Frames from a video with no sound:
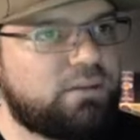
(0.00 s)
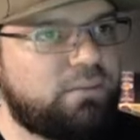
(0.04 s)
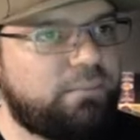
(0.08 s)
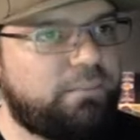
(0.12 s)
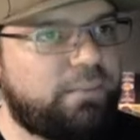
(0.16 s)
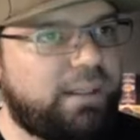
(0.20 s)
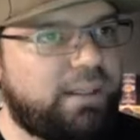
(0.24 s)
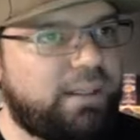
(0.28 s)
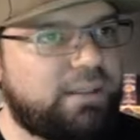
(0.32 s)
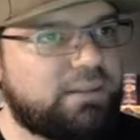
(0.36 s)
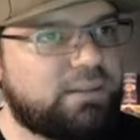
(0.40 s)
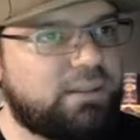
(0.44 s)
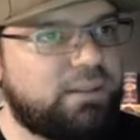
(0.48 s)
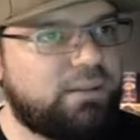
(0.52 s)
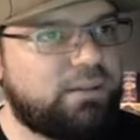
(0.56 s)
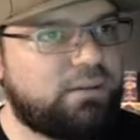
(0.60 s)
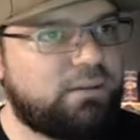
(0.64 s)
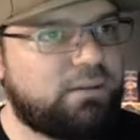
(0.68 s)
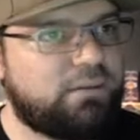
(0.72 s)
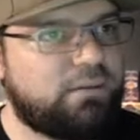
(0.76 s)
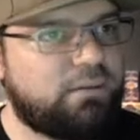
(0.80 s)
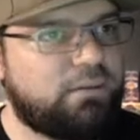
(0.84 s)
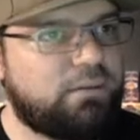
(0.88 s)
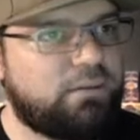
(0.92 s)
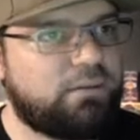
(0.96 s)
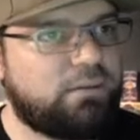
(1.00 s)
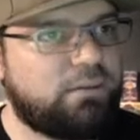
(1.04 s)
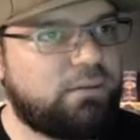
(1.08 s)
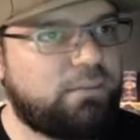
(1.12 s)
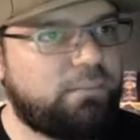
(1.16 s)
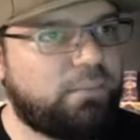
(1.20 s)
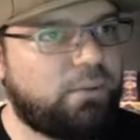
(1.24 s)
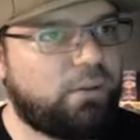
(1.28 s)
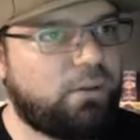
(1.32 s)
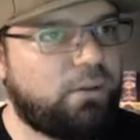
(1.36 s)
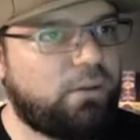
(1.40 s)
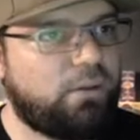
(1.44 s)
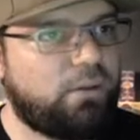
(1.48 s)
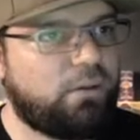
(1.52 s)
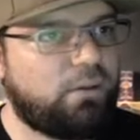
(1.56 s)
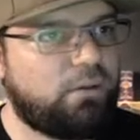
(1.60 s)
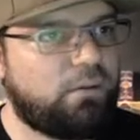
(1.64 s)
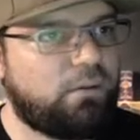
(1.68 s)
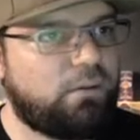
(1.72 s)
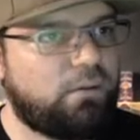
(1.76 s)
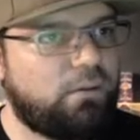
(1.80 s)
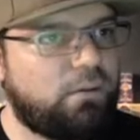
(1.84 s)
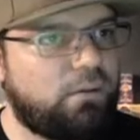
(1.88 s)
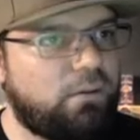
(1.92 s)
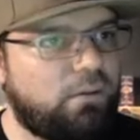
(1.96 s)
basketball
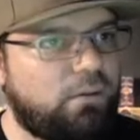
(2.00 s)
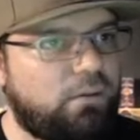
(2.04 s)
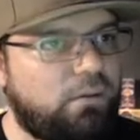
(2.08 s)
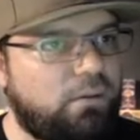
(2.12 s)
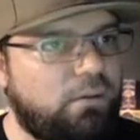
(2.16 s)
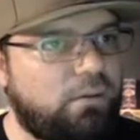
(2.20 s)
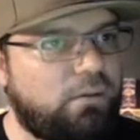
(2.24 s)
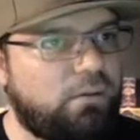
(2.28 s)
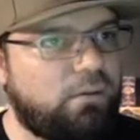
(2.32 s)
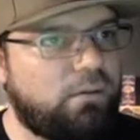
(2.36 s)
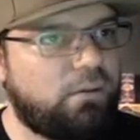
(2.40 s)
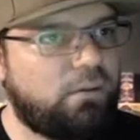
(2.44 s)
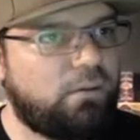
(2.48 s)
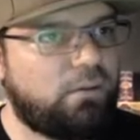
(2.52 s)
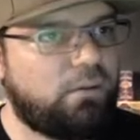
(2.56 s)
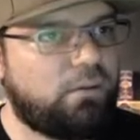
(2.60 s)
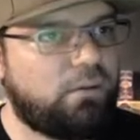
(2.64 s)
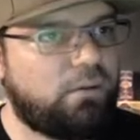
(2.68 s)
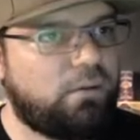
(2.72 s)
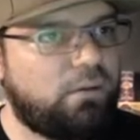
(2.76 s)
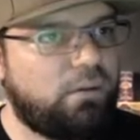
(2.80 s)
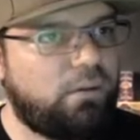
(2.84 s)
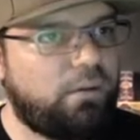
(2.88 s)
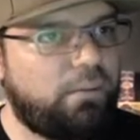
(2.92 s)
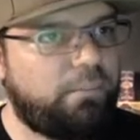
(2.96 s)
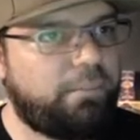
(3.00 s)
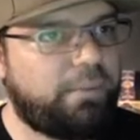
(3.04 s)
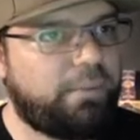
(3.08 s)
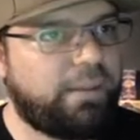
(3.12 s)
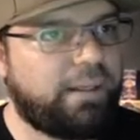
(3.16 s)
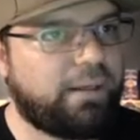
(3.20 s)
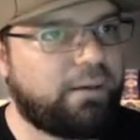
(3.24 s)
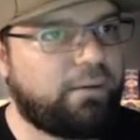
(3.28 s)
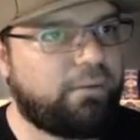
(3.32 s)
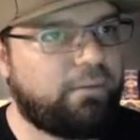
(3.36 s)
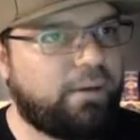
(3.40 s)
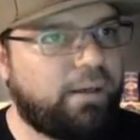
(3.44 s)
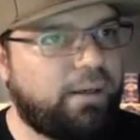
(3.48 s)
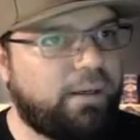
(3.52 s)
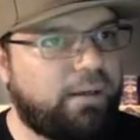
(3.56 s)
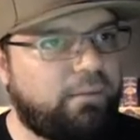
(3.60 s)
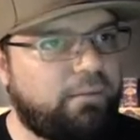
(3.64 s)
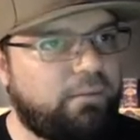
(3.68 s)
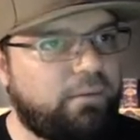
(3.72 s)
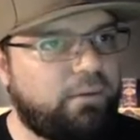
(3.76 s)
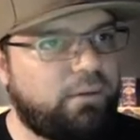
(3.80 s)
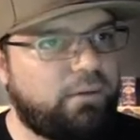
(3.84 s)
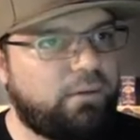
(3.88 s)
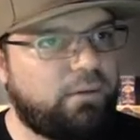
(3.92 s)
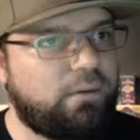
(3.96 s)

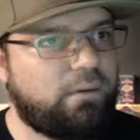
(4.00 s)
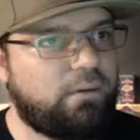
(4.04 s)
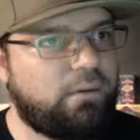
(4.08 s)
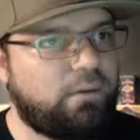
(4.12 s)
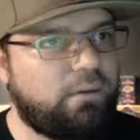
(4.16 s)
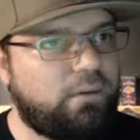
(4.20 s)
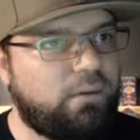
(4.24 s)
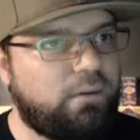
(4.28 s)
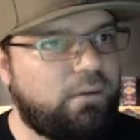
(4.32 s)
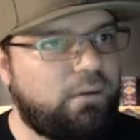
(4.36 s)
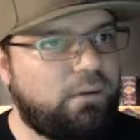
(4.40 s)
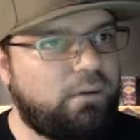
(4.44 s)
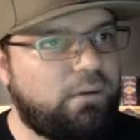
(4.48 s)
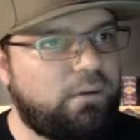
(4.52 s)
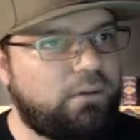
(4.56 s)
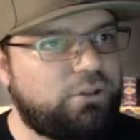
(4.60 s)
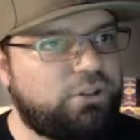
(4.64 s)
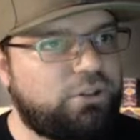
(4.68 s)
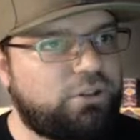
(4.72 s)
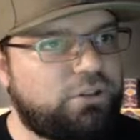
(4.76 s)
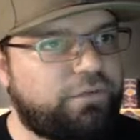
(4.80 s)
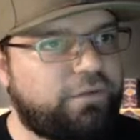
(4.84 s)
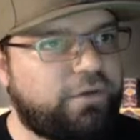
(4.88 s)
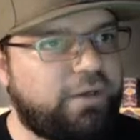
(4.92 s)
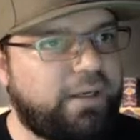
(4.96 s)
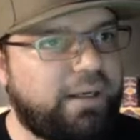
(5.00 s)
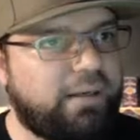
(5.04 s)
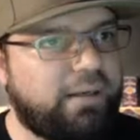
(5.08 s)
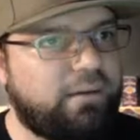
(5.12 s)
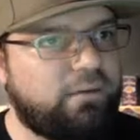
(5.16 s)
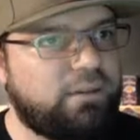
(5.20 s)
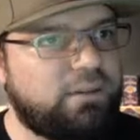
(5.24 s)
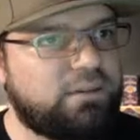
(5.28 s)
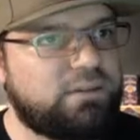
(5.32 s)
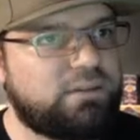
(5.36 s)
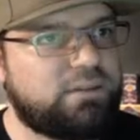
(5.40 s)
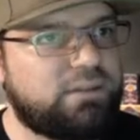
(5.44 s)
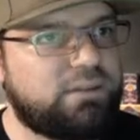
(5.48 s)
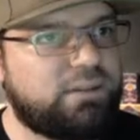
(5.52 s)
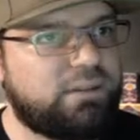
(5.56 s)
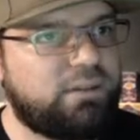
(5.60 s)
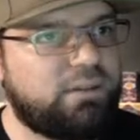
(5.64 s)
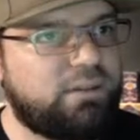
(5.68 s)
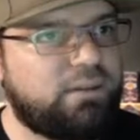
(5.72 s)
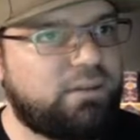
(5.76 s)
background. Just for now, let's see.